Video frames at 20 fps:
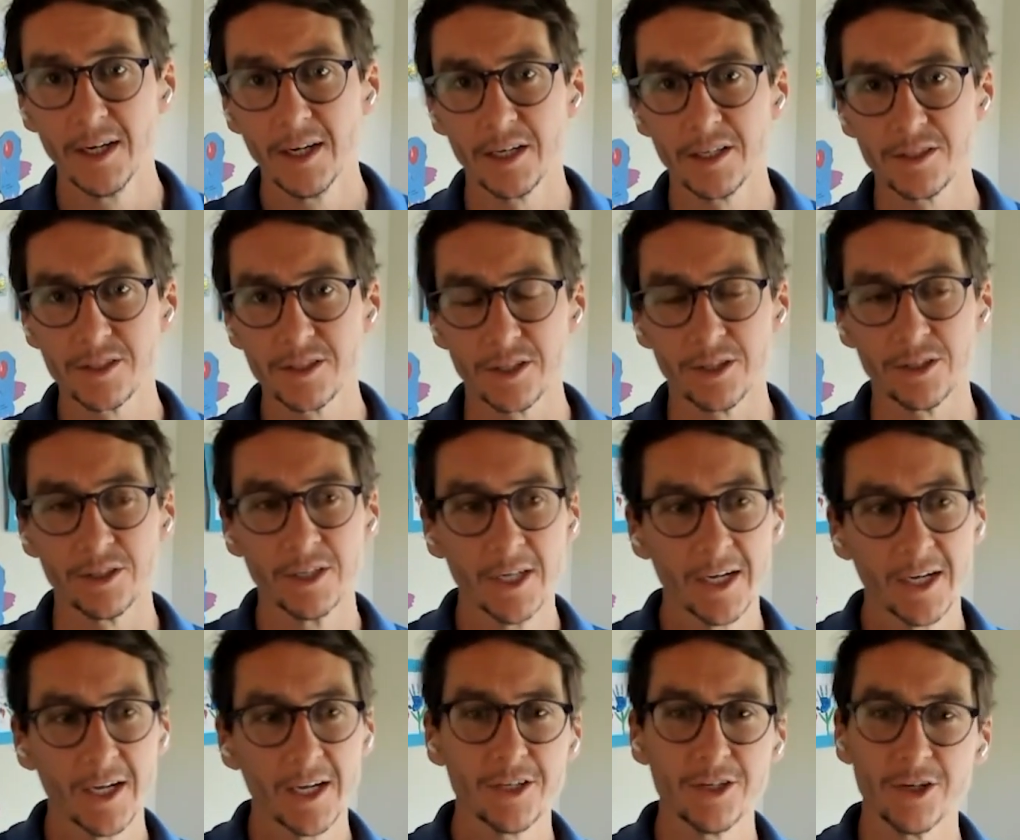And so,
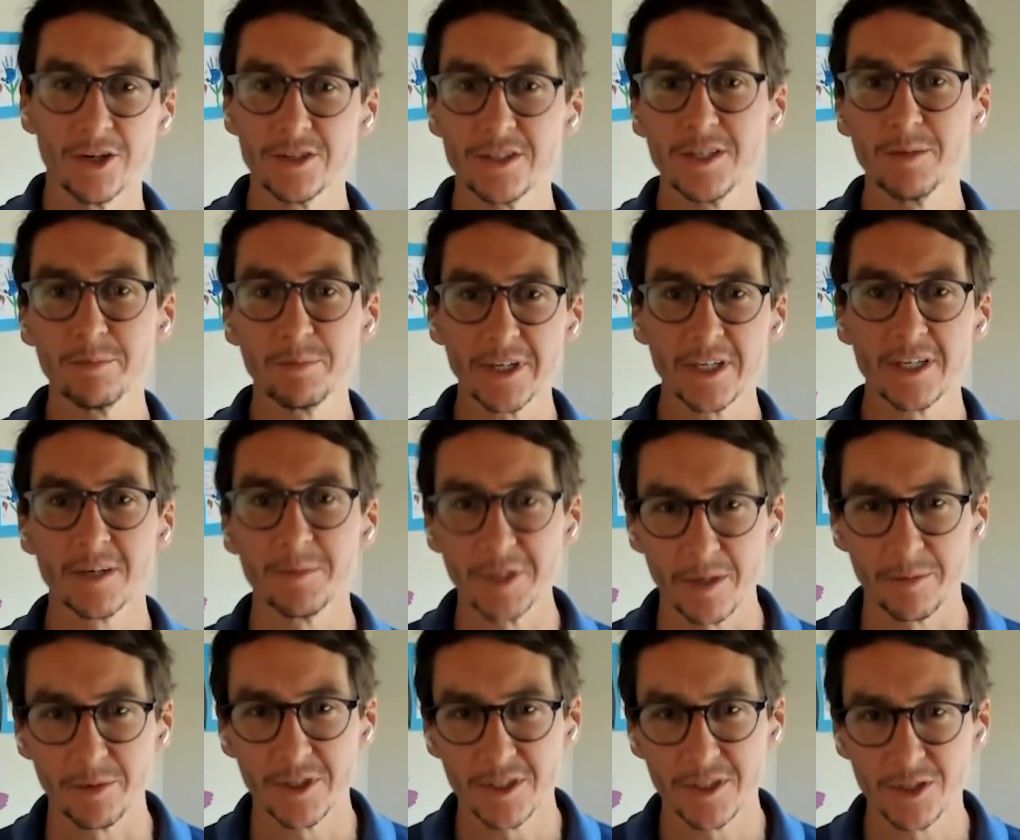you know, simply coming
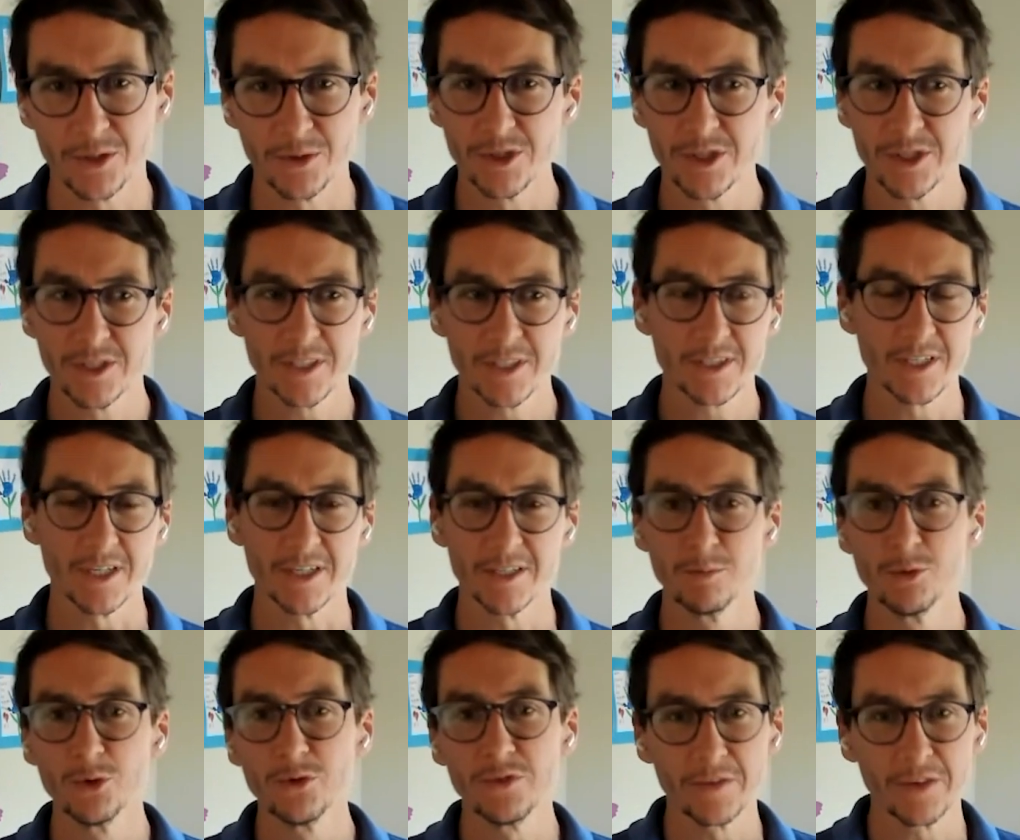up with a solution that says
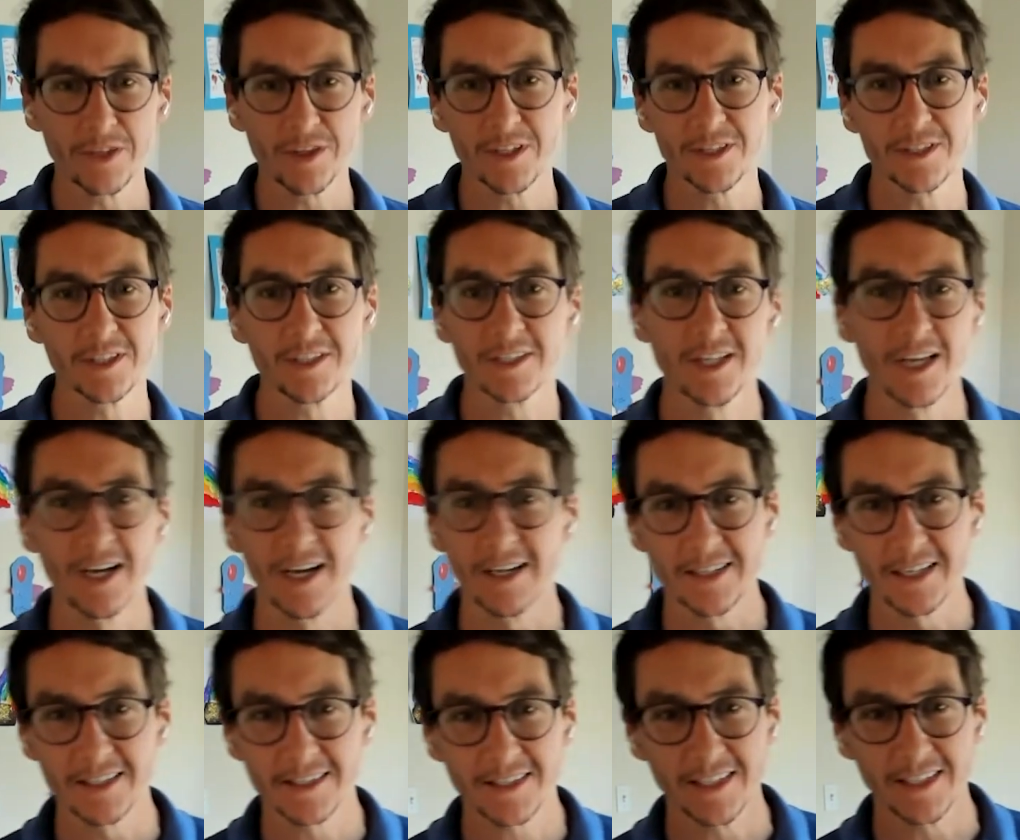move everything to the cloud,
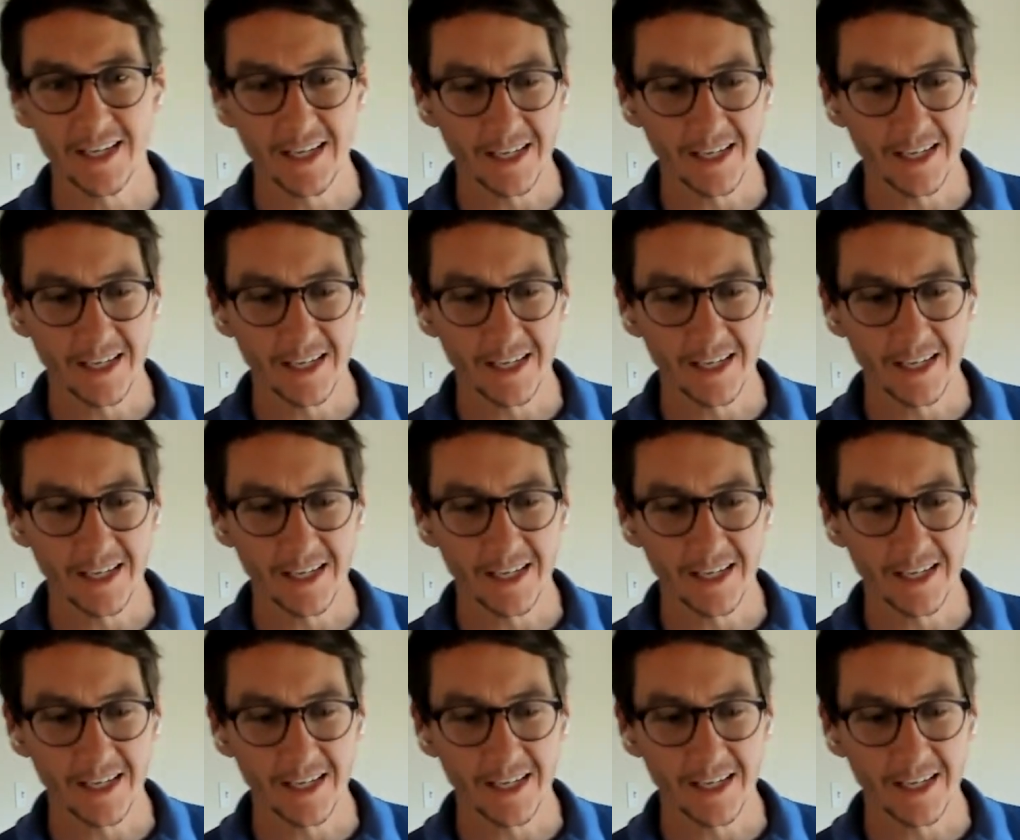that's the